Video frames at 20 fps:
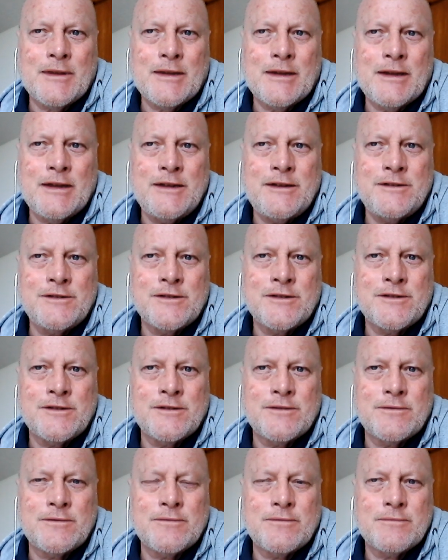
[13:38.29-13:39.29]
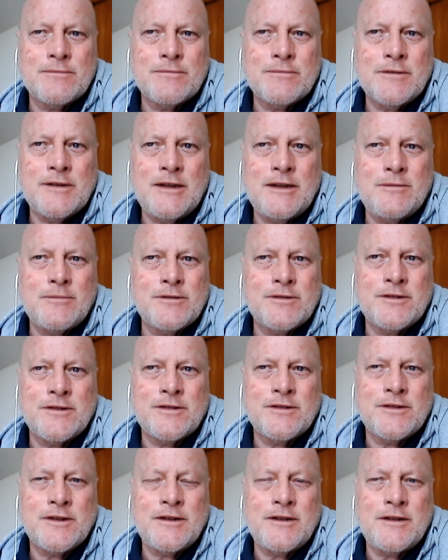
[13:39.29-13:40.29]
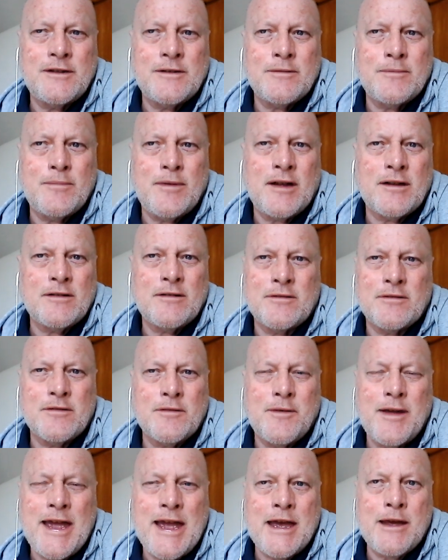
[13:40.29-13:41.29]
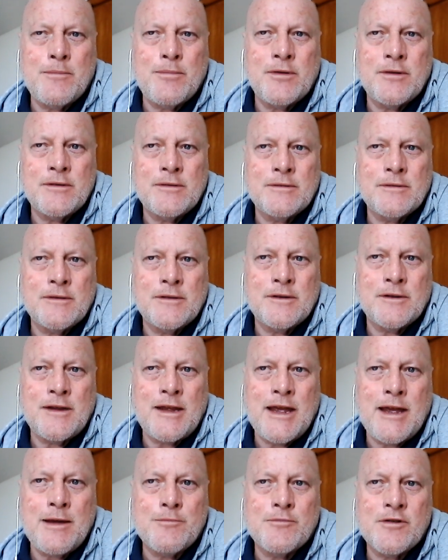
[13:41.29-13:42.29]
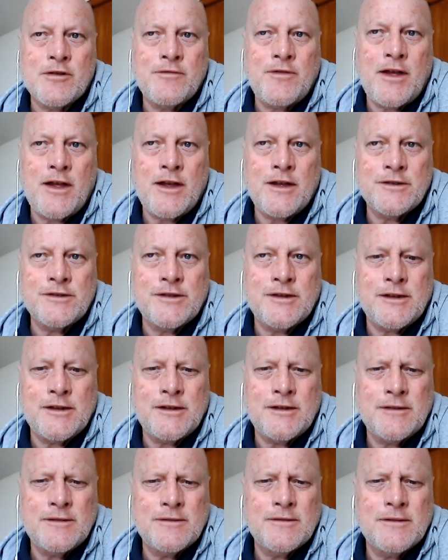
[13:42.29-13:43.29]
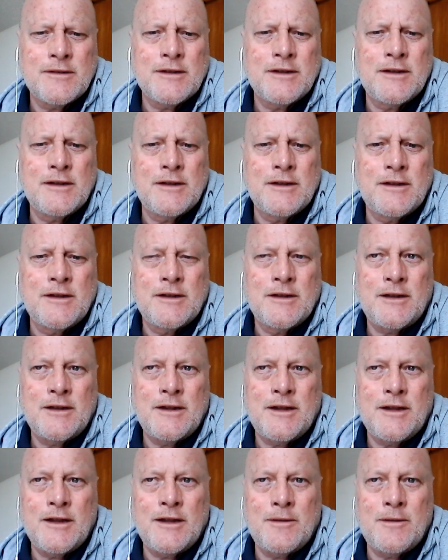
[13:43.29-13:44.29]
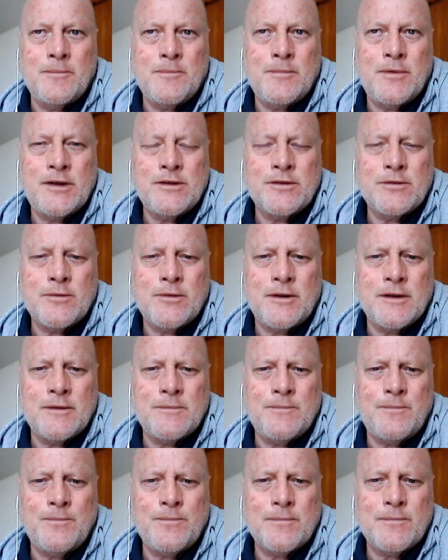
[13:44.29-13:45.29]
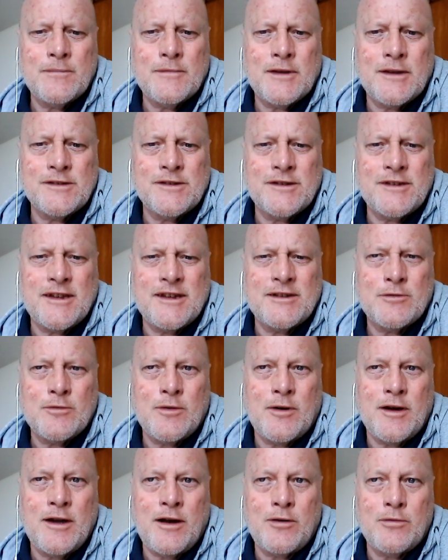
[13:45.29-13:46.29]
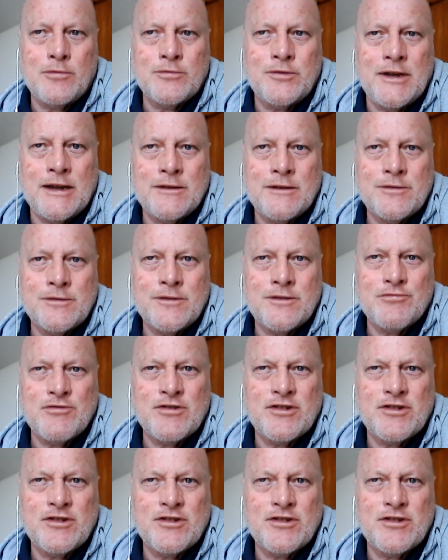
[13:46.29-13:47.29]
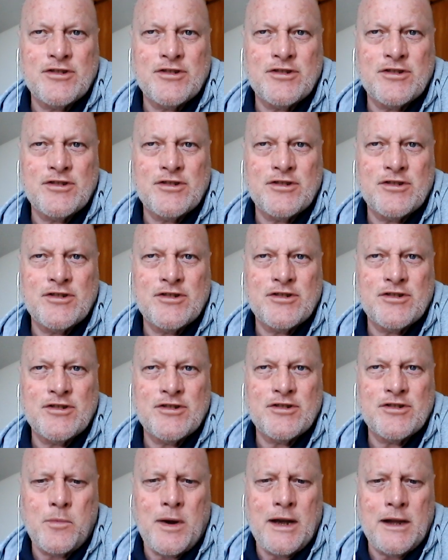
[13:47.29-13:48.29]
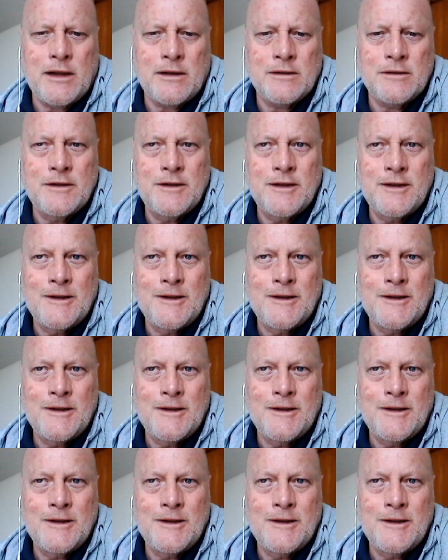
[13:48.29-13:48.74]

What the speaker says: he was the senior monk or the abbot at Amaravati. But he's quite old now, so he's retired, and he's not very well.